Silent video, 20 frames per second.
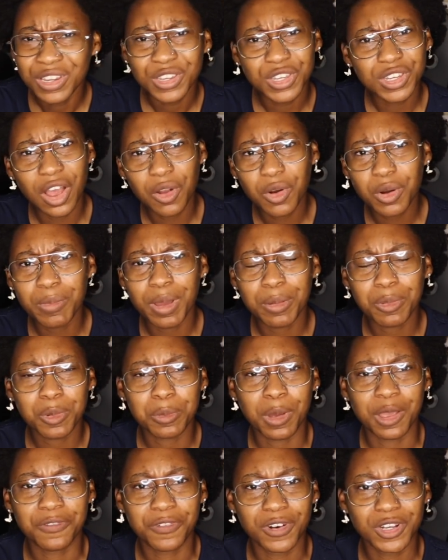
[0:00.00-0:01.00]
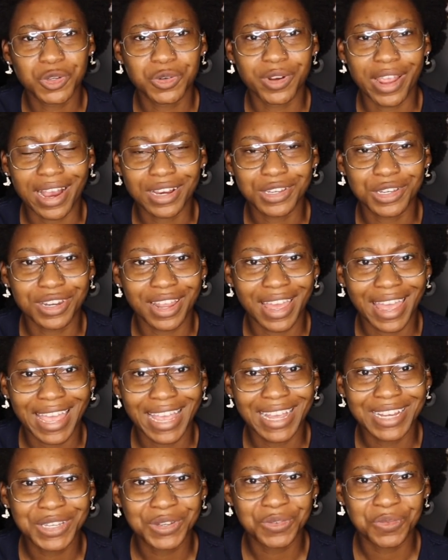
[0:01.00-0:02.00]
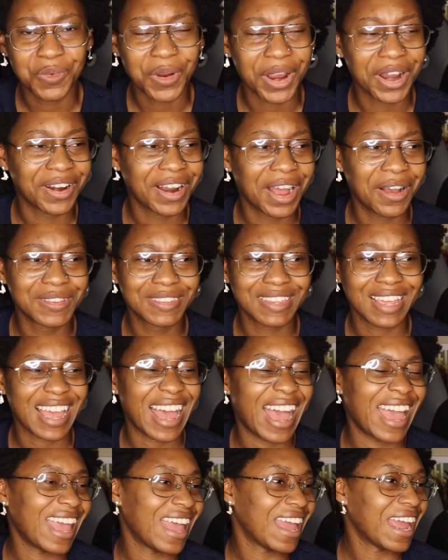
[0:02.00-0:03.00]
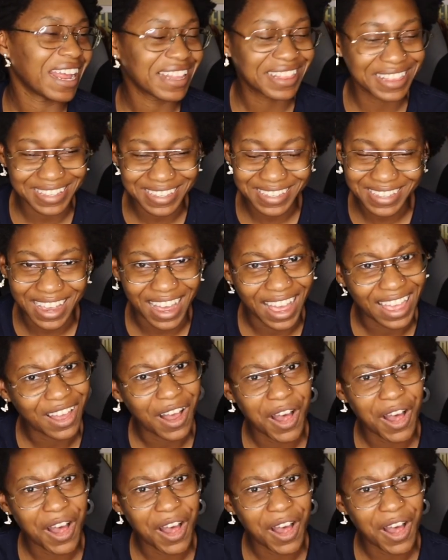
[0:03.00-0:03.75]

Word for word: Do y'all remember my first reaction to Aitch, where I was like, I hate this guy.